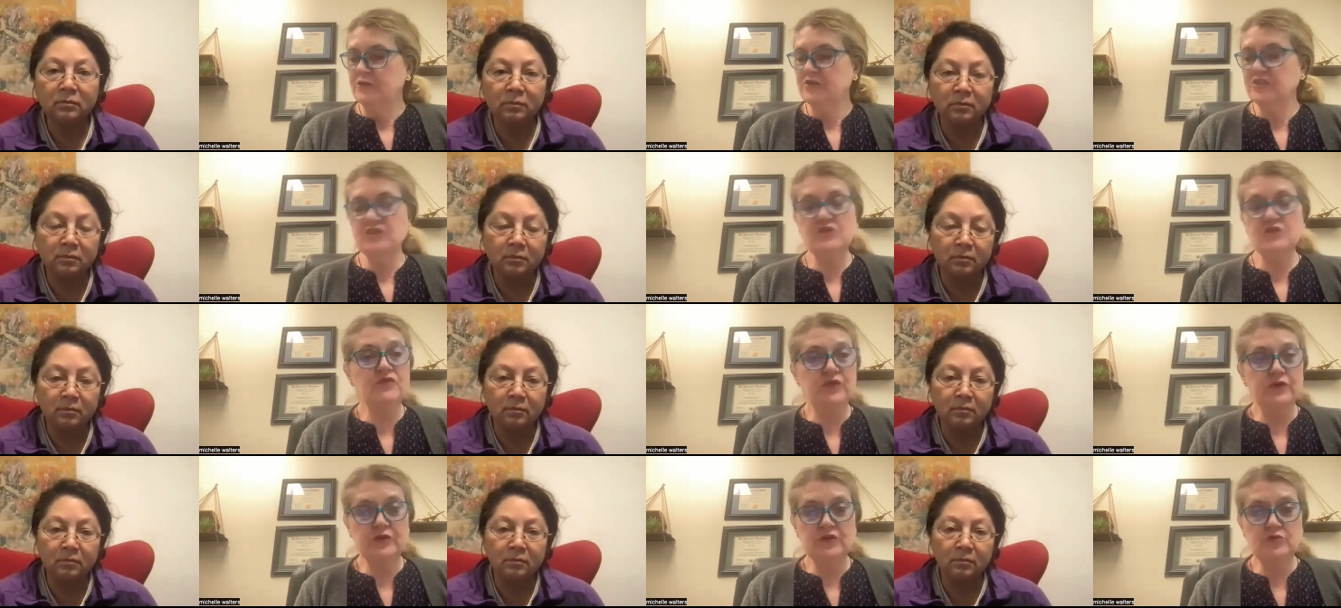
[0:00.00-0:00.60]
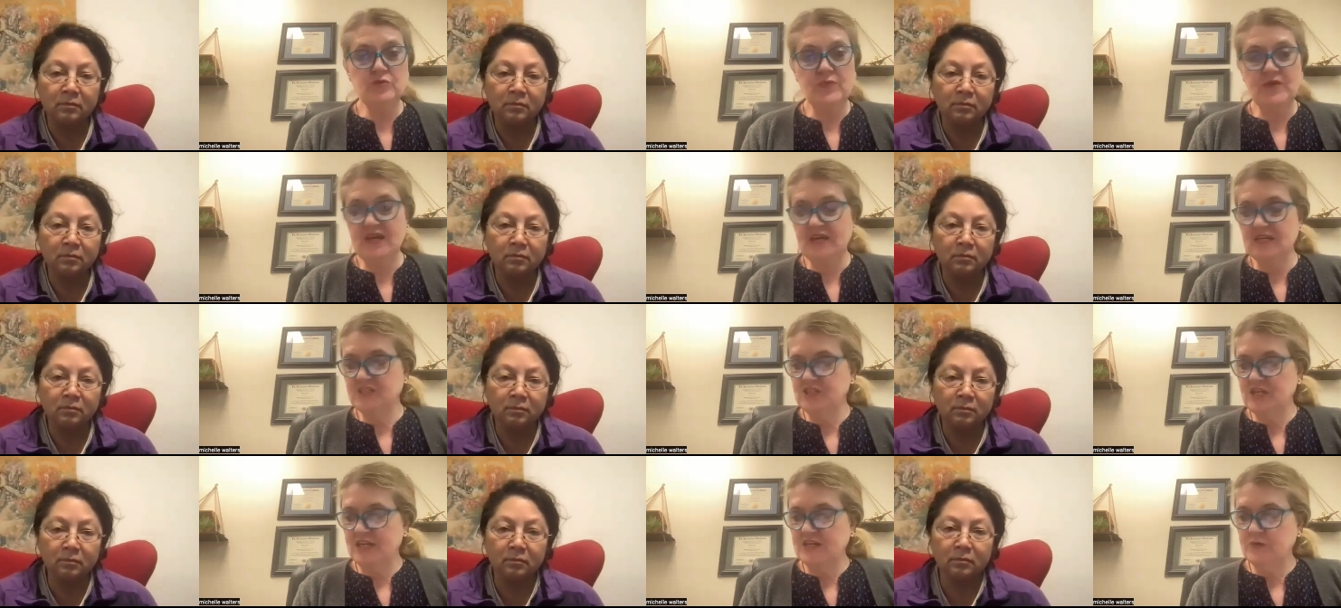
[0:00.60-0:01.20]
Speaker 1: But Nourish and Flourish
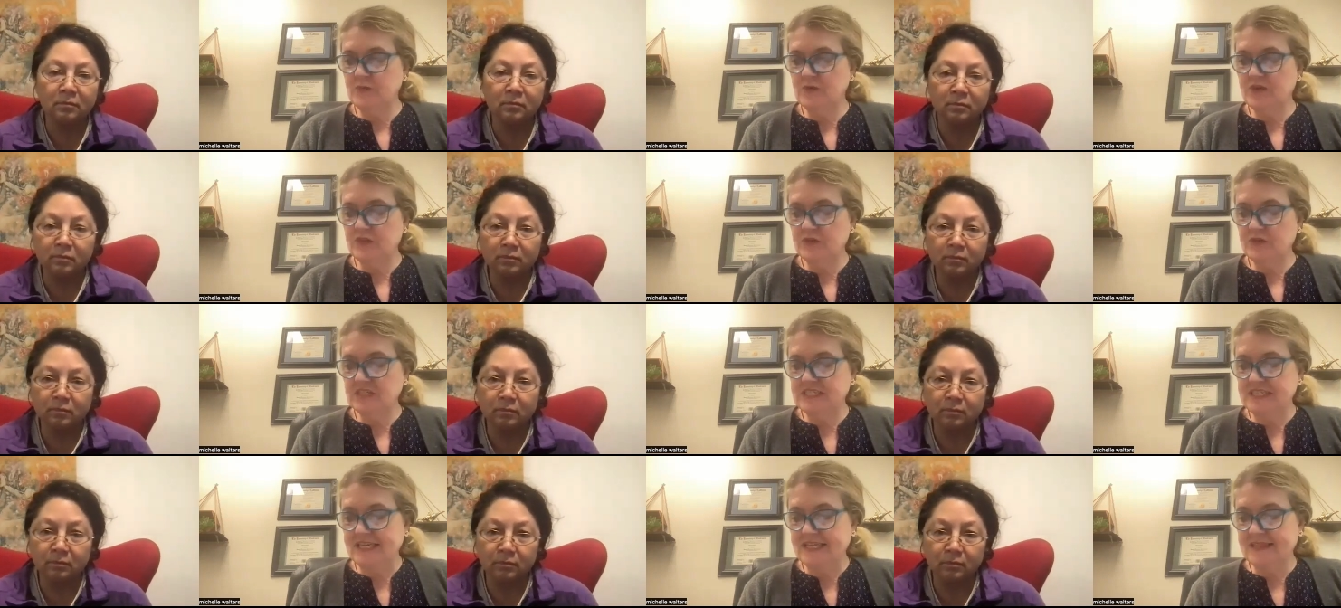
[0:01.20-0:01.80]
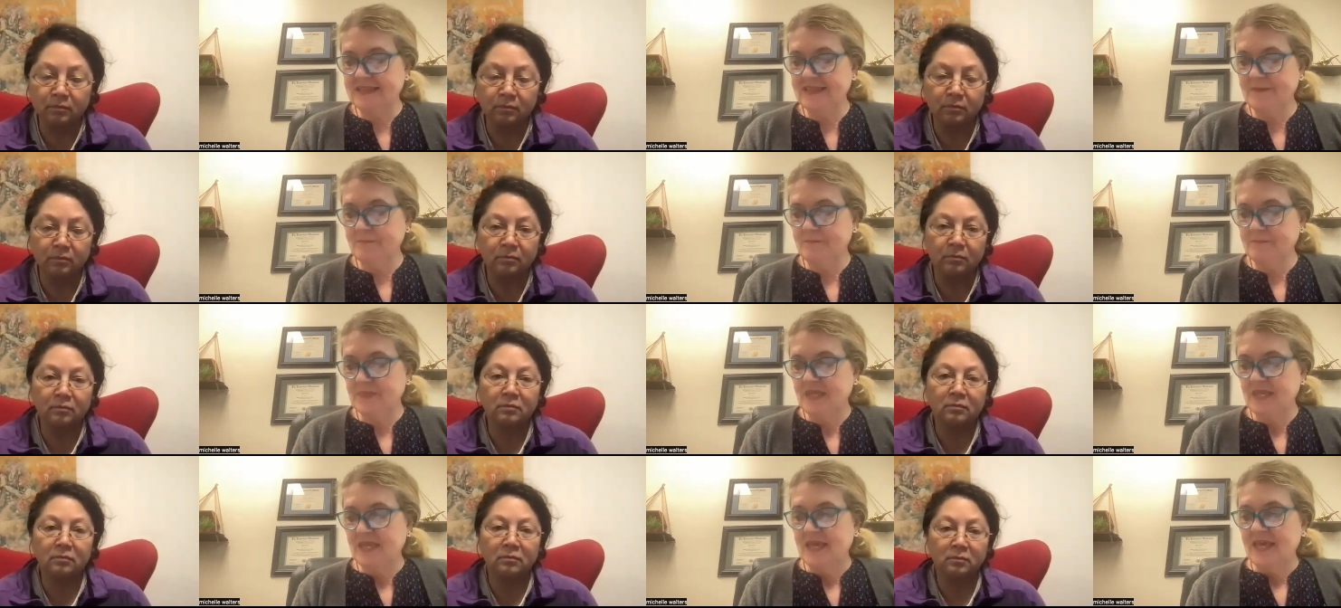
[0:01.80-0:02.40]
will be on January 13th
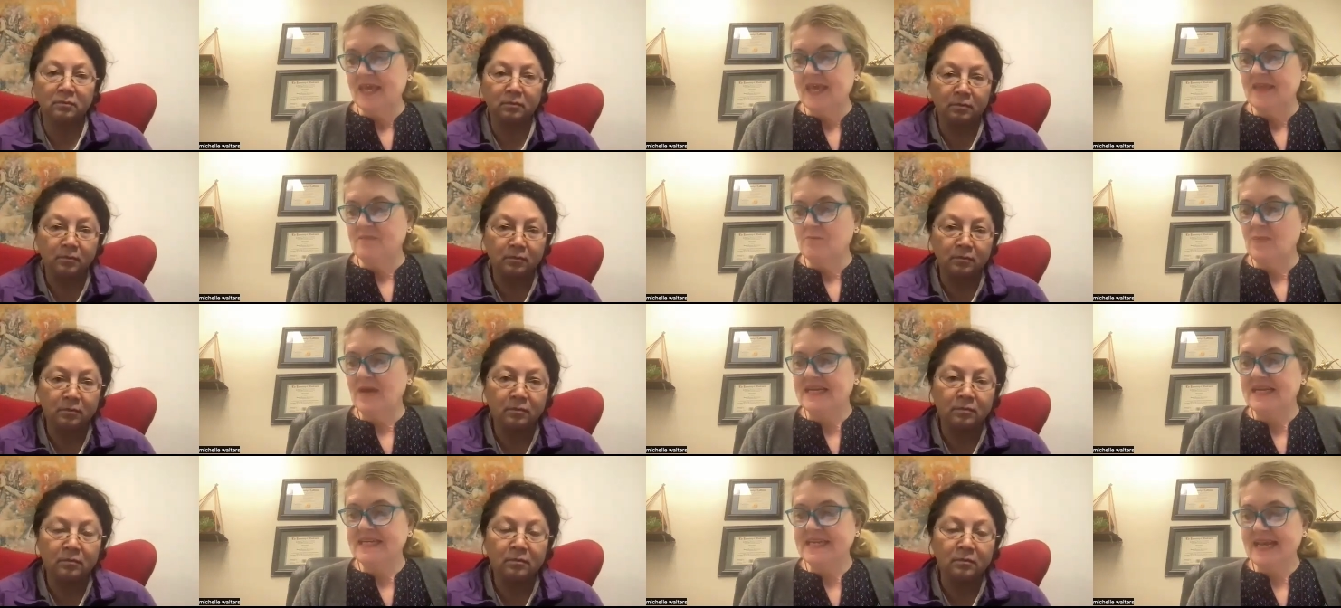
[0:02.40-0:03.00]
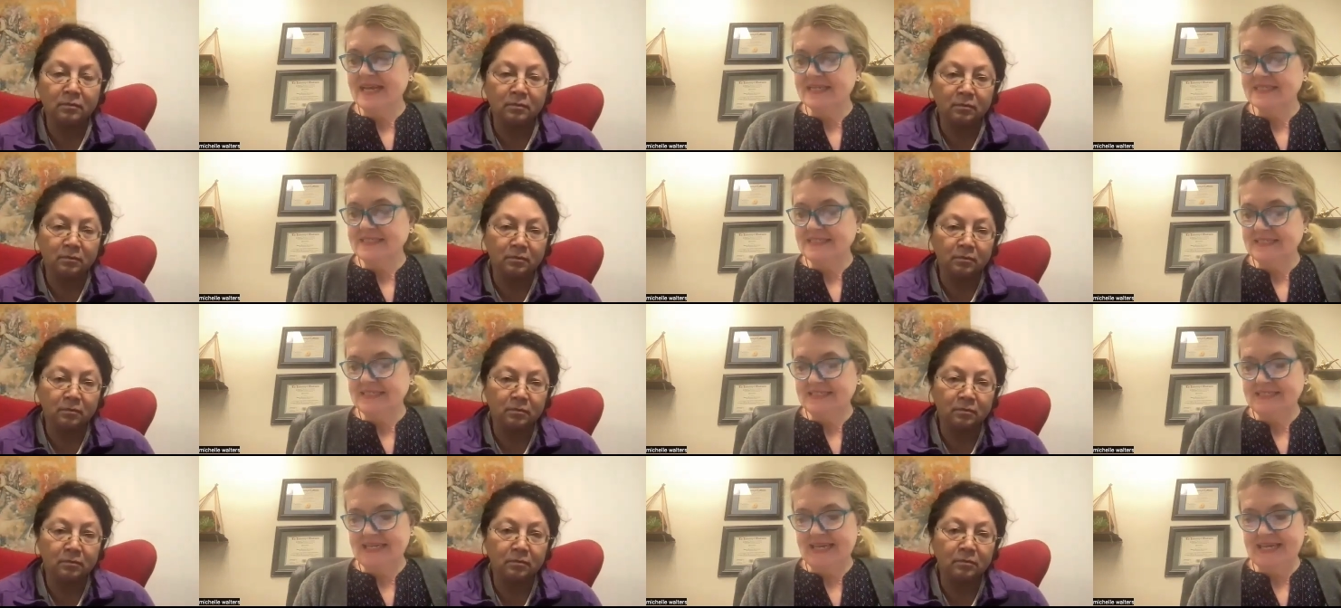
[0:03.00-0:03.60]
my
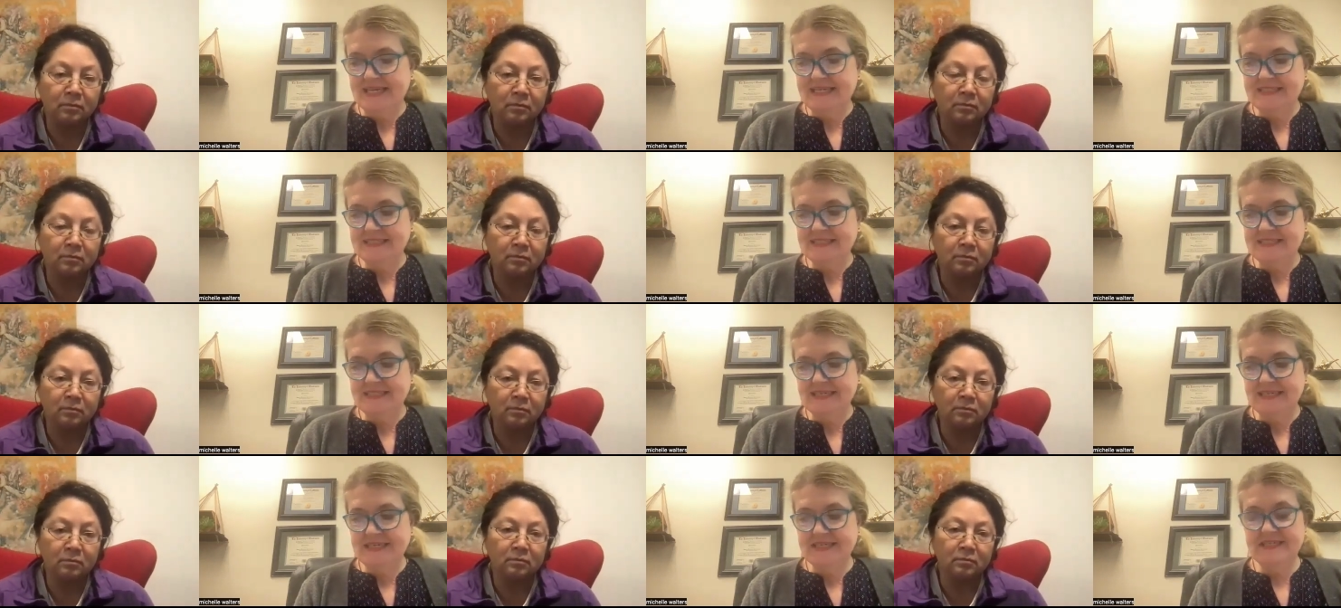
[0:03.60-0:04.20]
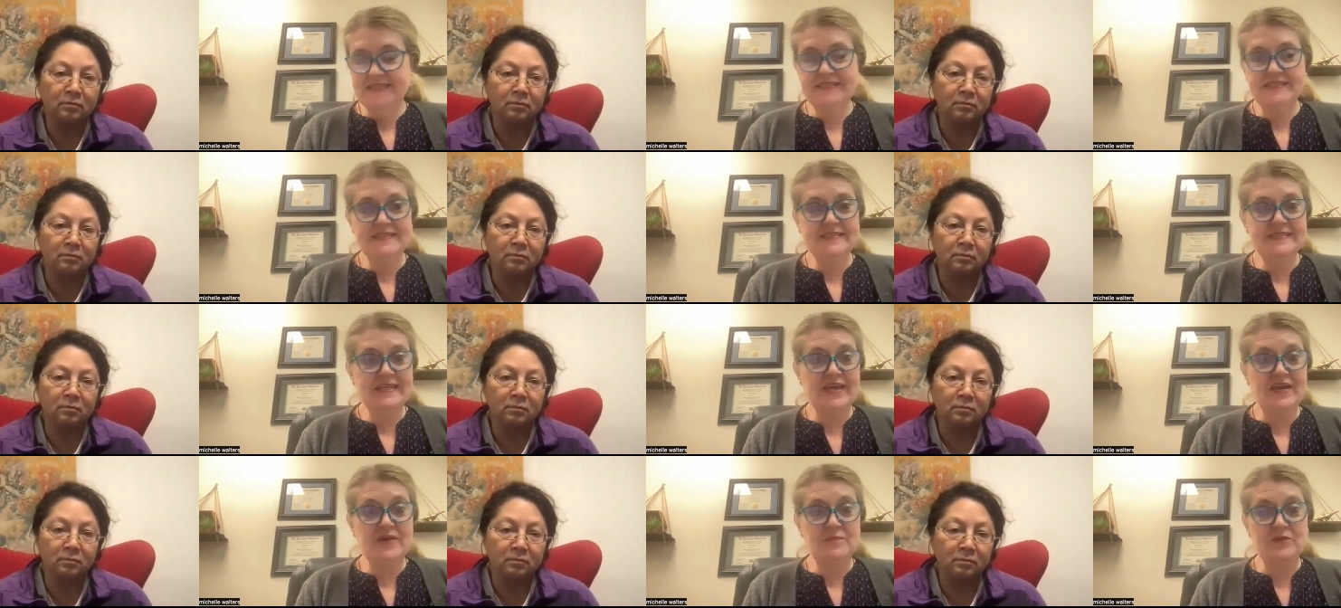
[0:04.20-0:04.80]
next date
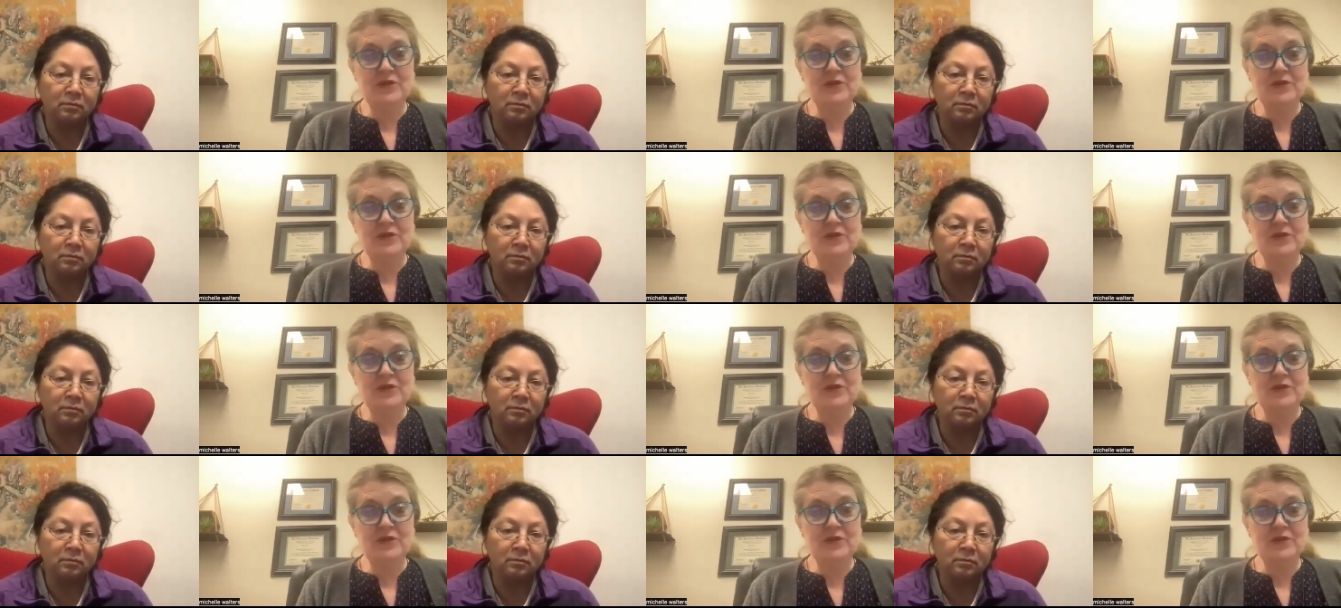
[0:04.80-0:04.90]
is